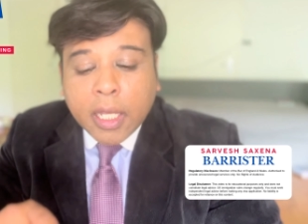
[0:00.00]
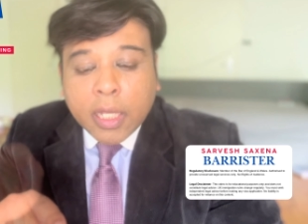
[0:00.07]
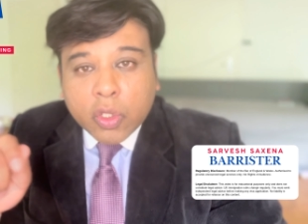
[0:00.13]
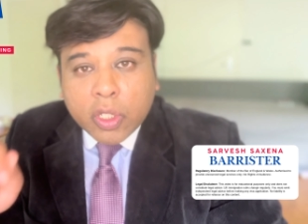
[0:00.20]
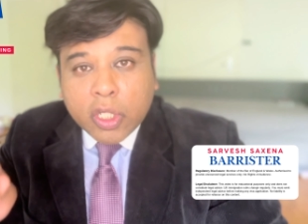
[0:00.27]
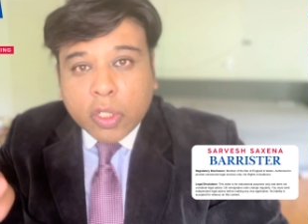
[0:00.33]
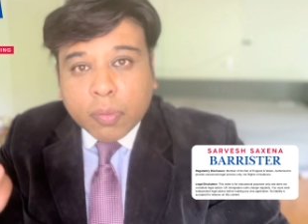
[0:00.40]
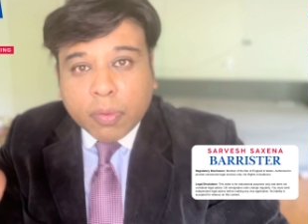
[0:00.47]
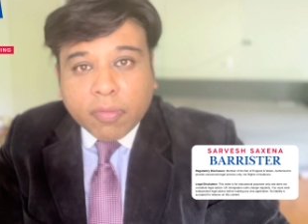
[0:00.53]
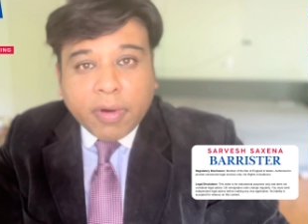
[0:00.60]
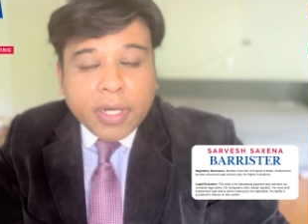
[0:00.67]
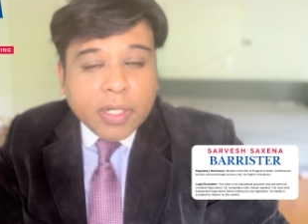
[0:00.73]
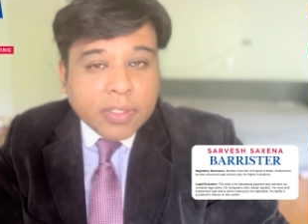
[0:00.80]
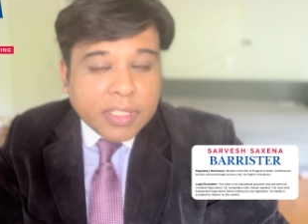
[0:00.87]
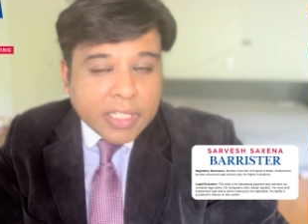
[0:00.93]
You need to
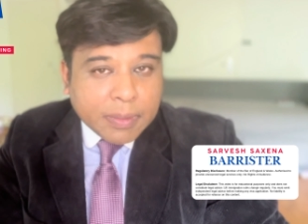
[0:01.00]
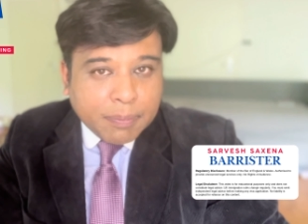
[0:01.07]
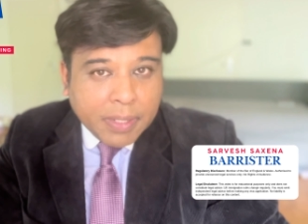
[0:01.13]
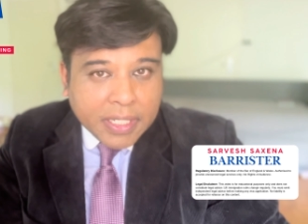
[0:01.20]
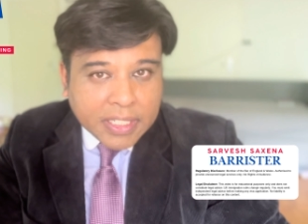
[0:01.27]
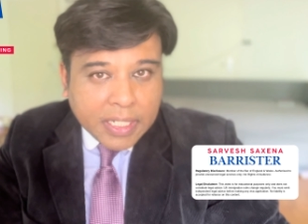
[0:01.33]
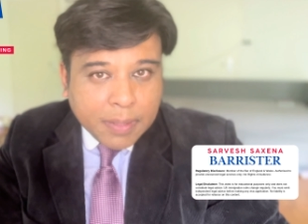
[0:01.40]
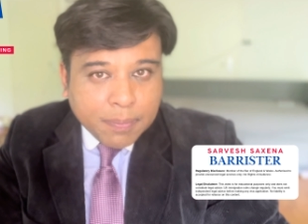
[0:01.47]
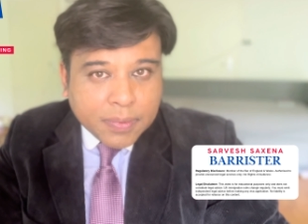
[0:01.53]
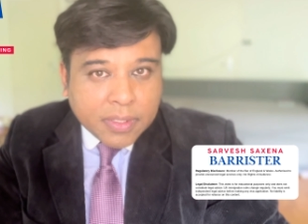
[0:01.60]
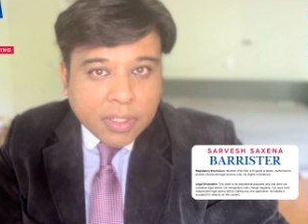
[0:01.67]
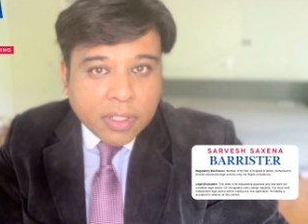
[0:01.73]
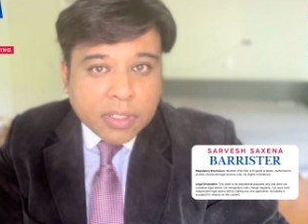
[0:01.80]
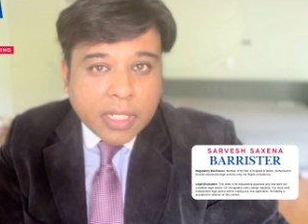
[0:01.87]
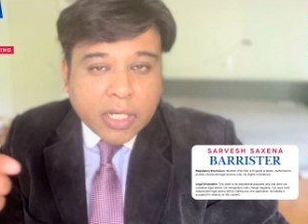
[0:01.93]
provide your 6 payslips
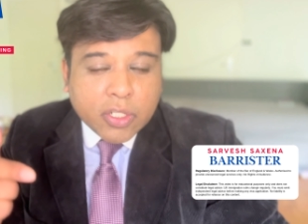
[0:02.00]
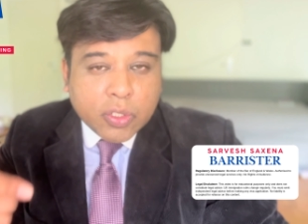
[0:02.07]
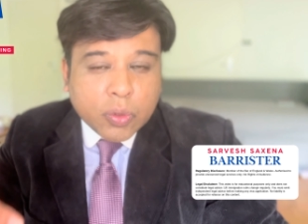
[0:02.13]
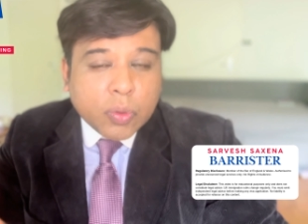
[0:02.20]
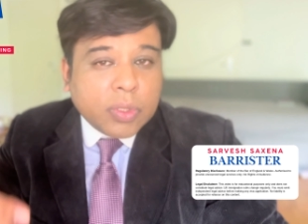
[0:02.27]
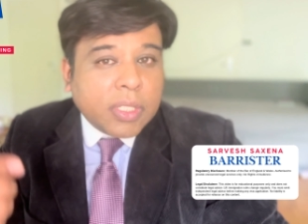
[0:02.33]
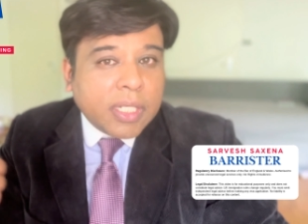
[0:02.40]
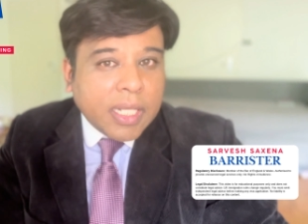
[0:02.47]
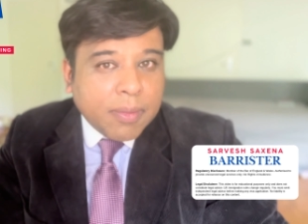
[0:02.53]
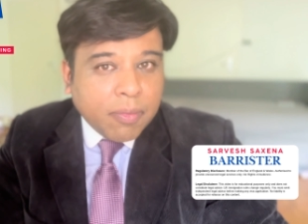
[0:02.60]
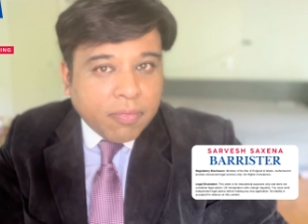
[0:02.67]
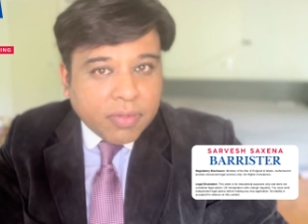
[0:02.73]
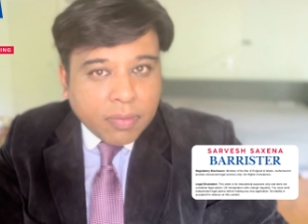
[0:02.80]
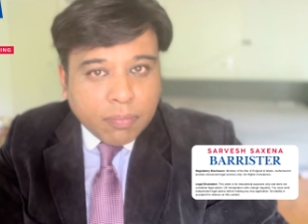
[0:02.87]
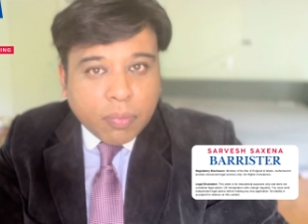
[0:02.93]
that shows the name
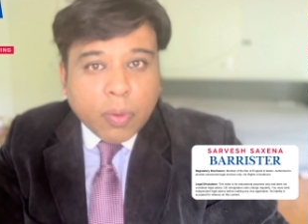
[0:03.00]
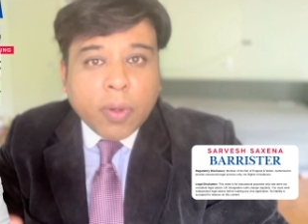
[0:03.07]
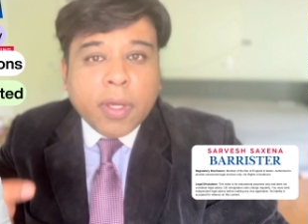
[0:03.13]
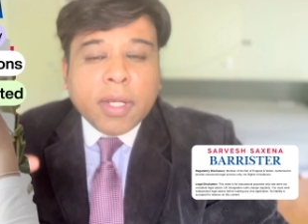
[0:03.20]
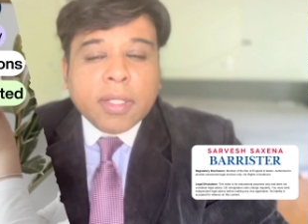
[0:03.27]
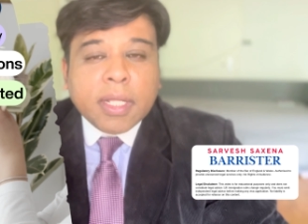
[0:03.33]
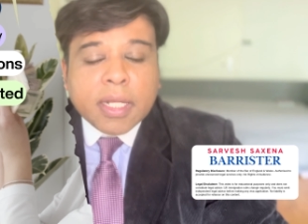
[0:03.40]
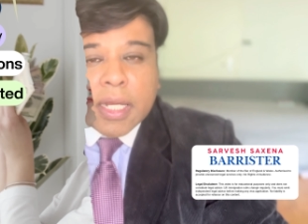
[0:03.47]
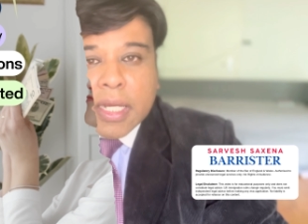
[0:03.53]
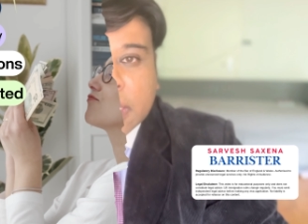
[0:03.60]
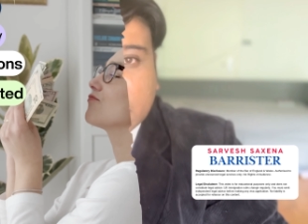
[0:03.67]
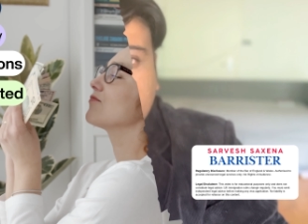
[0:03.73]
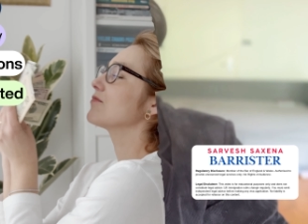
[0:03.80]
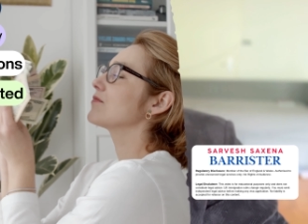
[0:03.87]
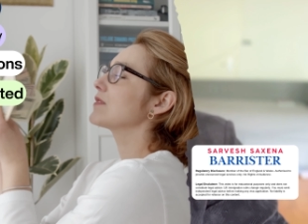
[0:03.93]
of the employer, the
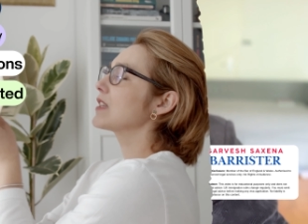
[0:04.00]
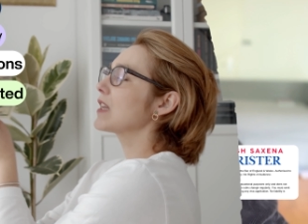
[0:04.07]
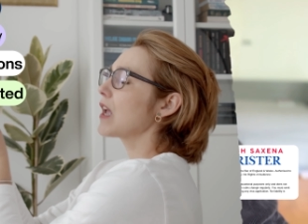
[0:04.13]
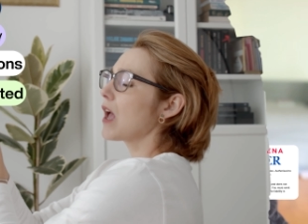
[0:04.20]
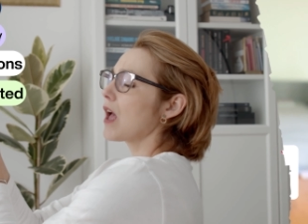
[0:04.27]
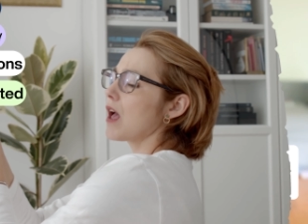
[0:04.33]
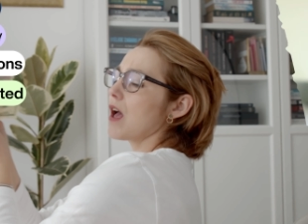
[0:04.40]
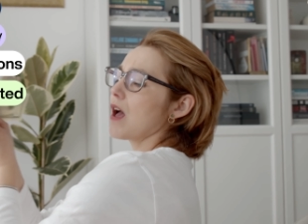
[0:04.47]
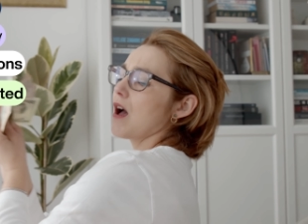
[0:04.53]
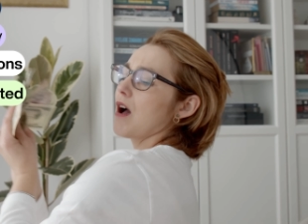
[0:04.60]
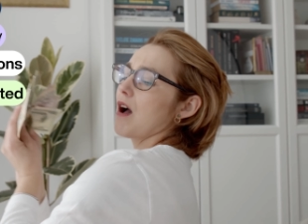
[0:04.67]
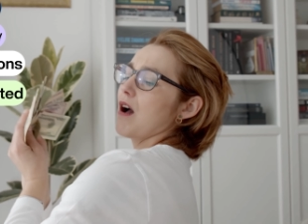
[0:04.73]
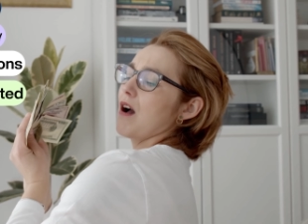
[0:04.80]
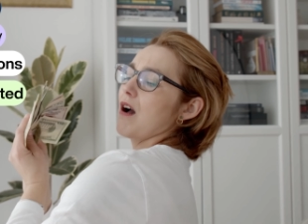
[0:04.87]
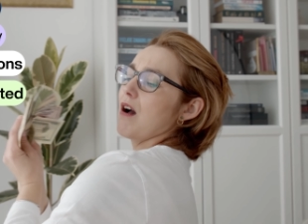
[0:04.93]
national insurance, the income
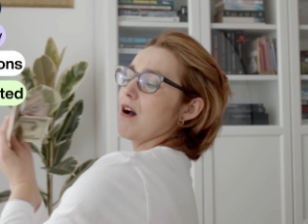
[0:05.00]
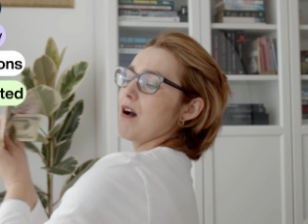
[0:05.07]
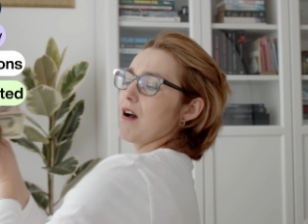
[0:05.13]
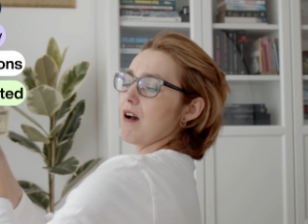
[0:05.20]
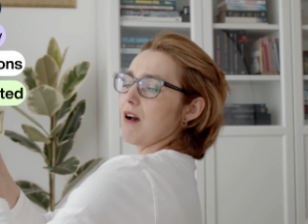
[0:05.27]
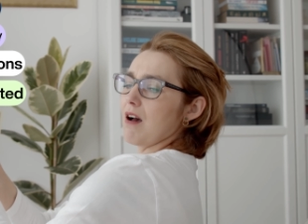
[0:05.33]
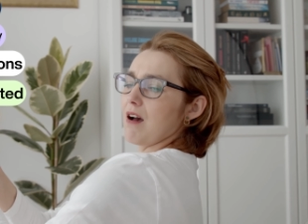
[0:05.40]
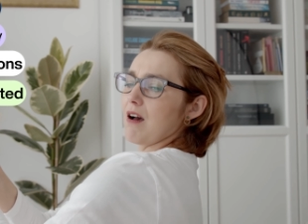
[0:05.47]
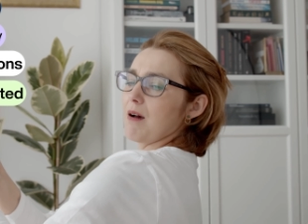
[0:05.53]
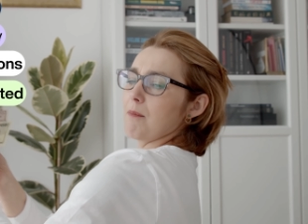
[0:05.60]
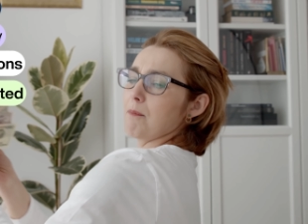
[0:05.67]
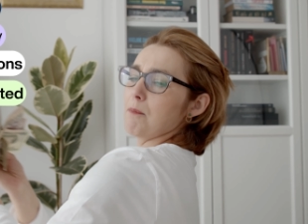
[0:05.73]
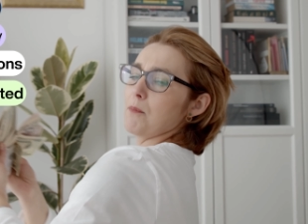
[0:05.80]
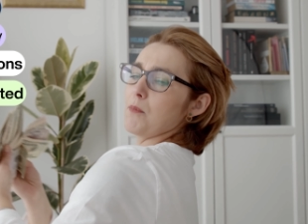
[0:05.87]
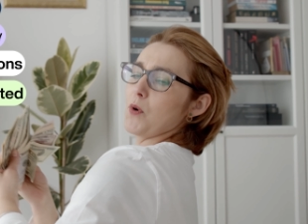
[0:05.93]
tax that you paid,
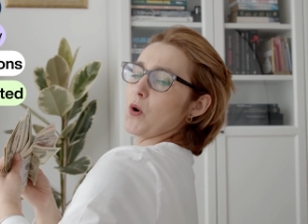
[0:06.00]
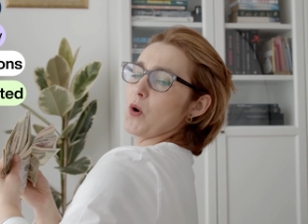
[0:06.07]
pension,